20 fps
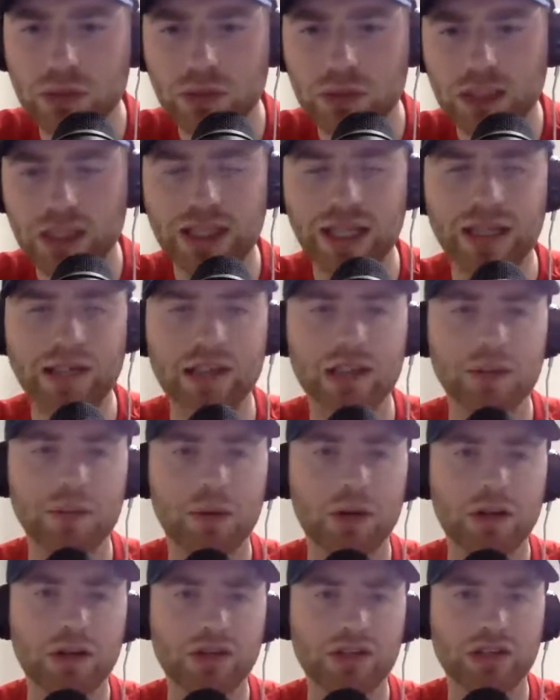he clad in
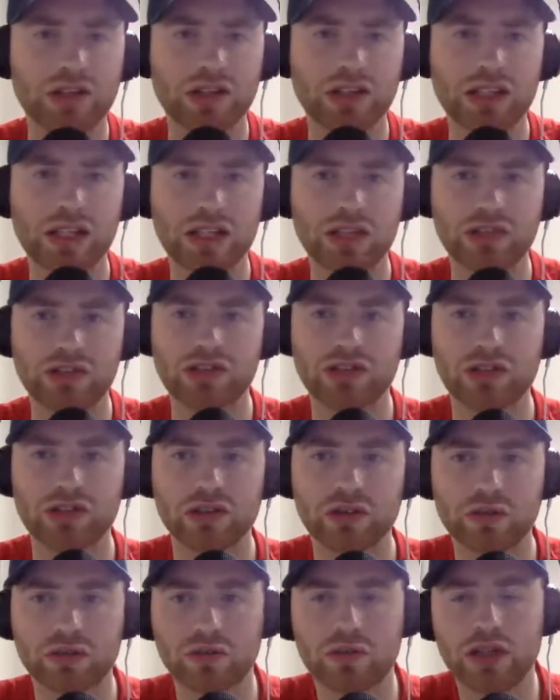the post, I think that just
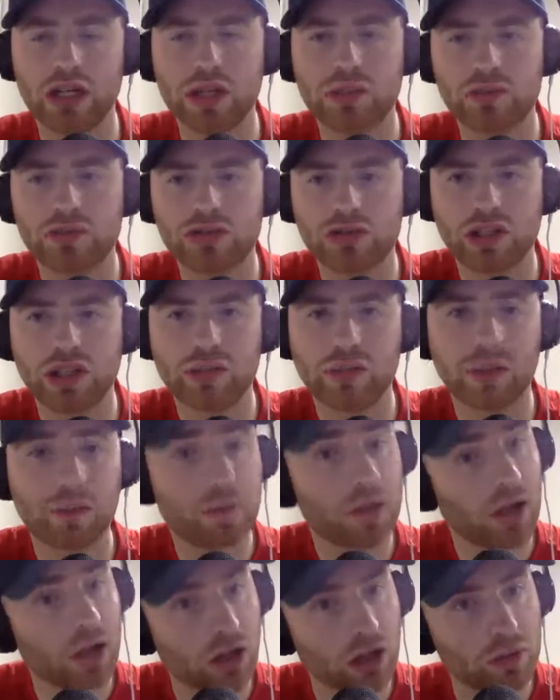shook him
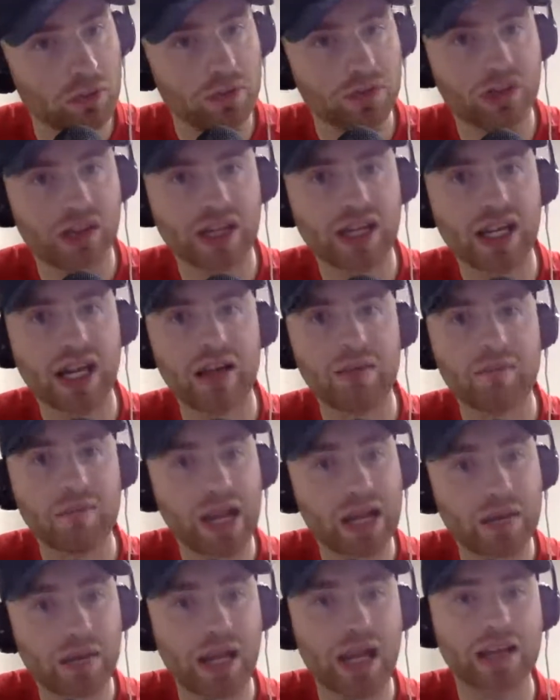up a bit. I hope he's okay.
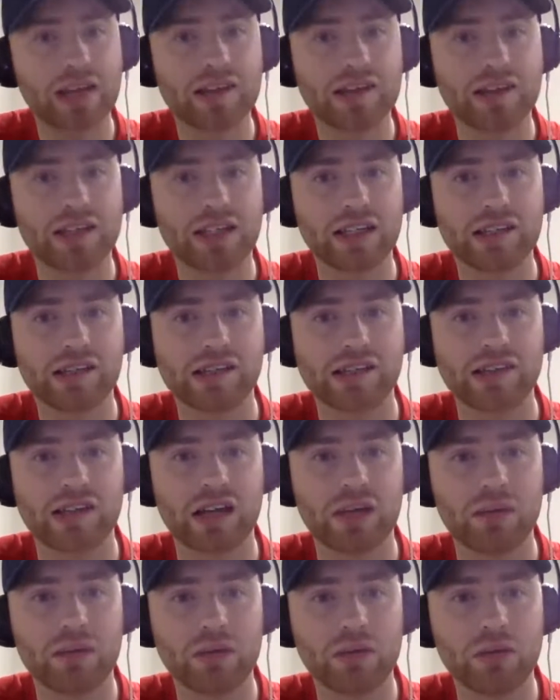Maybe Henderson gets to
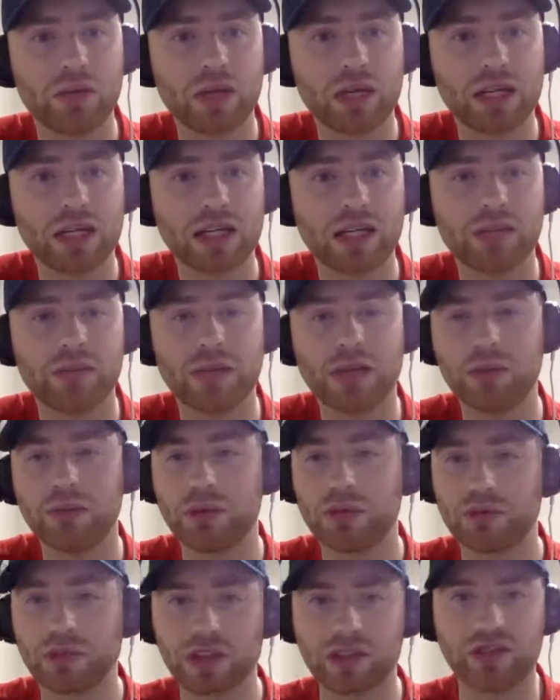start midweek, and maybe
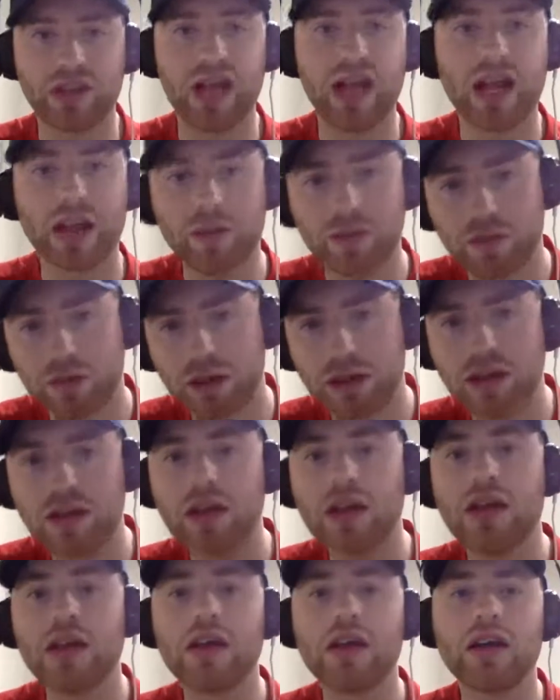we rest De Gea for
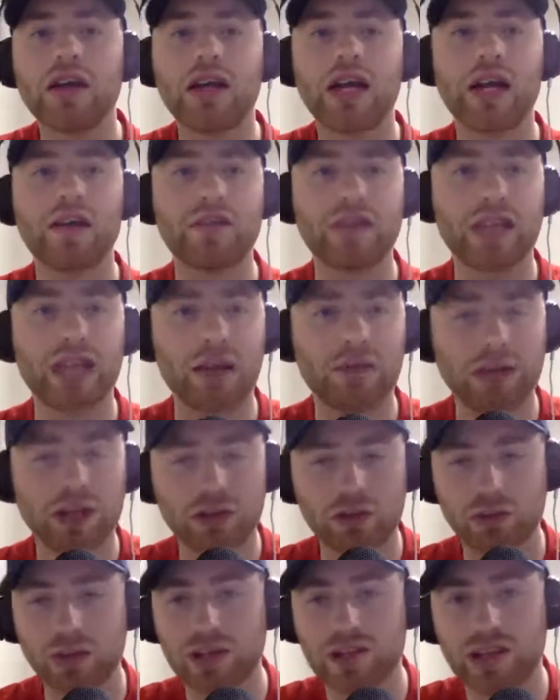the game
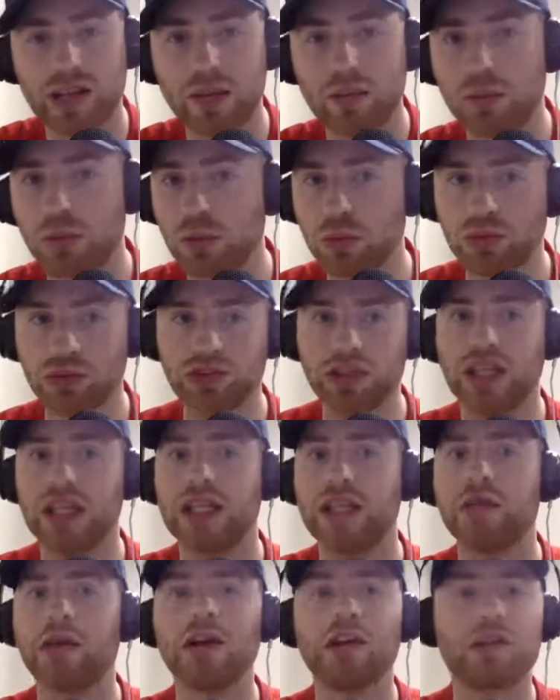against West Ham, but we'll see
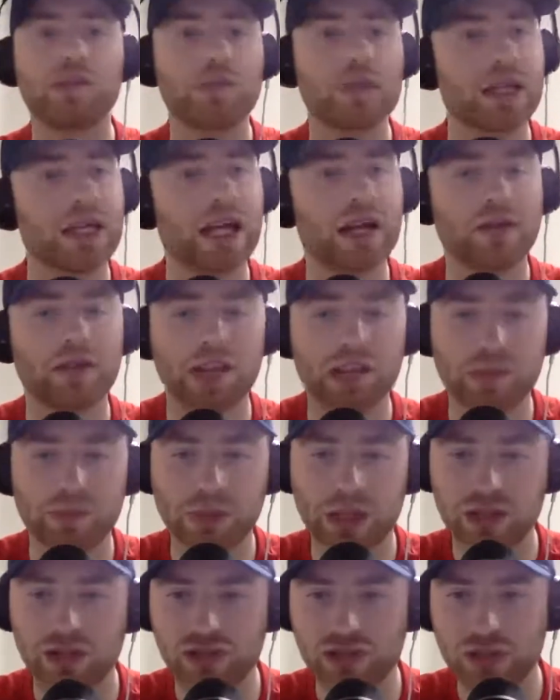anyway. It's a big game against
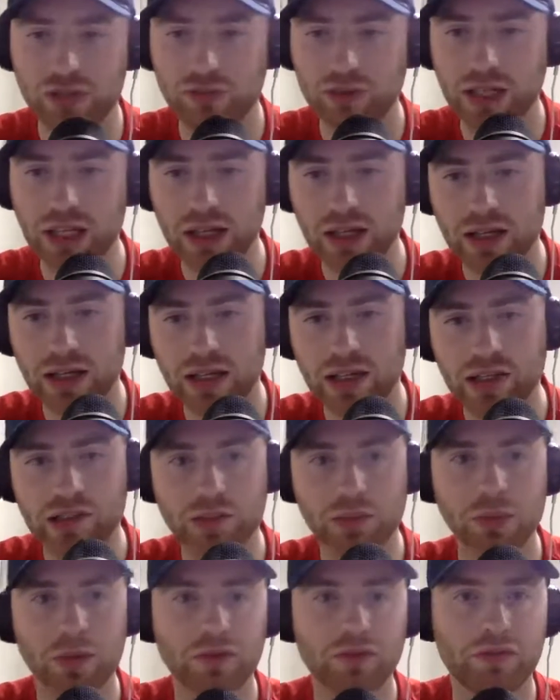PSG. If we get at
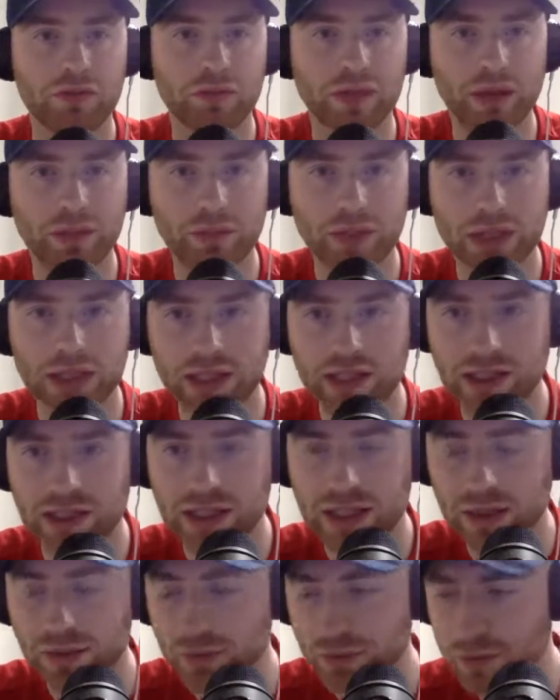least a point from that week,
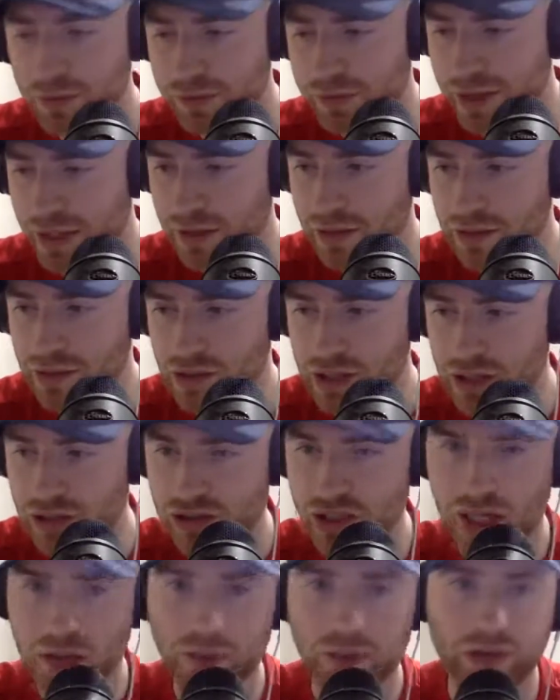we've guaranteed
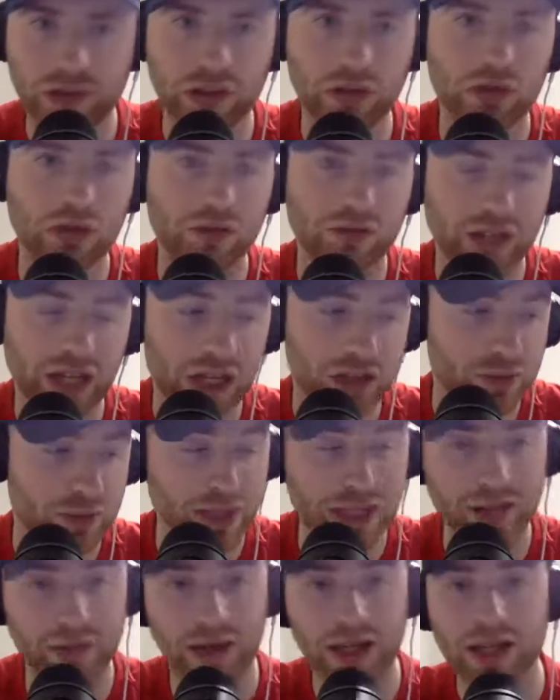Champions League qualification.
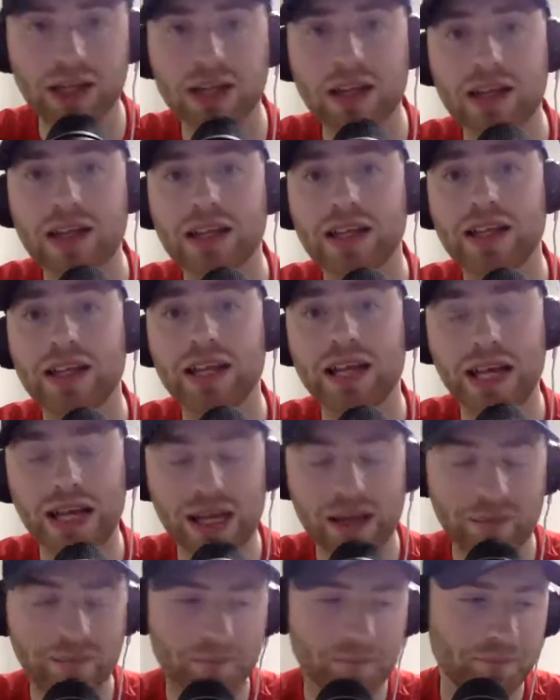But anyway,
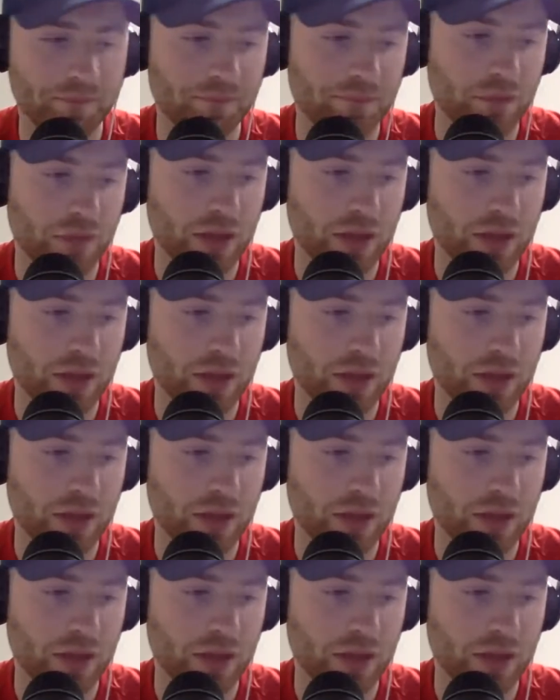so